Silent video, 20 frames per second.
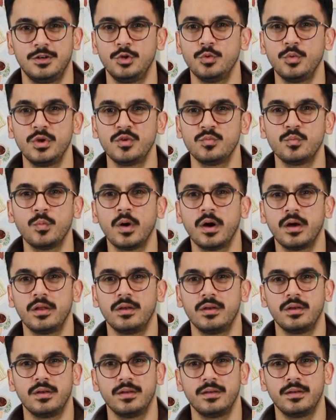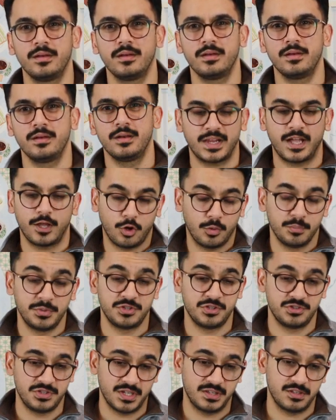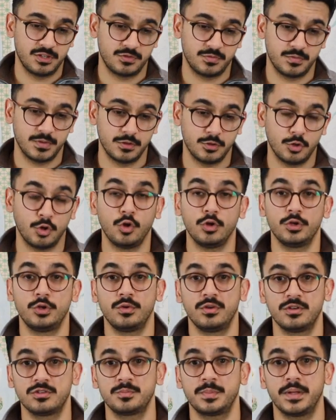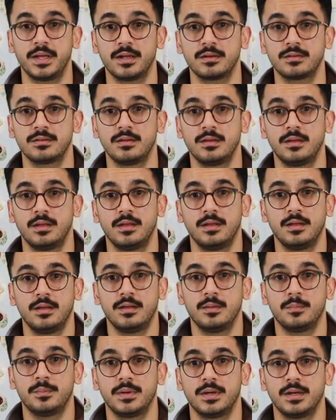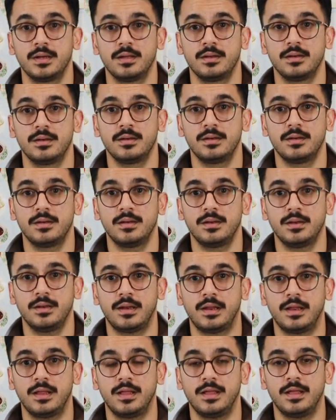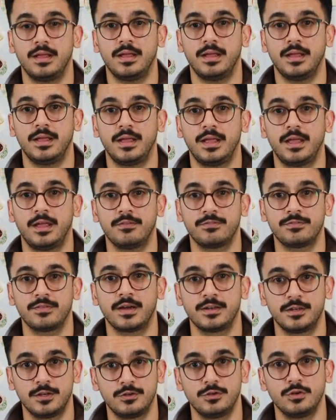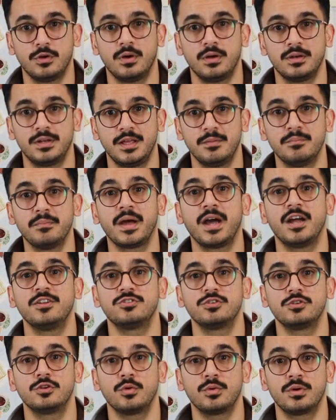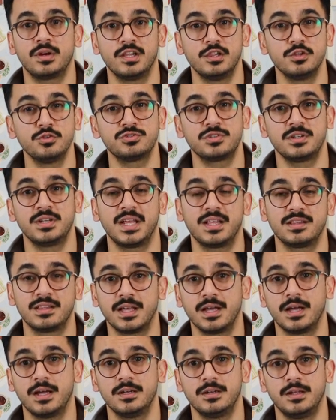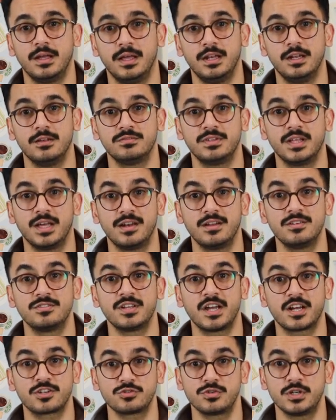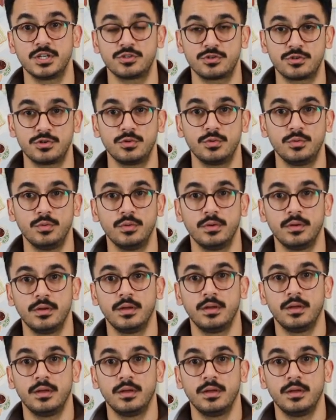Doing what? I obviously say this with all due respect, but if I did not imagine or hallucinate that, and if that is actually true,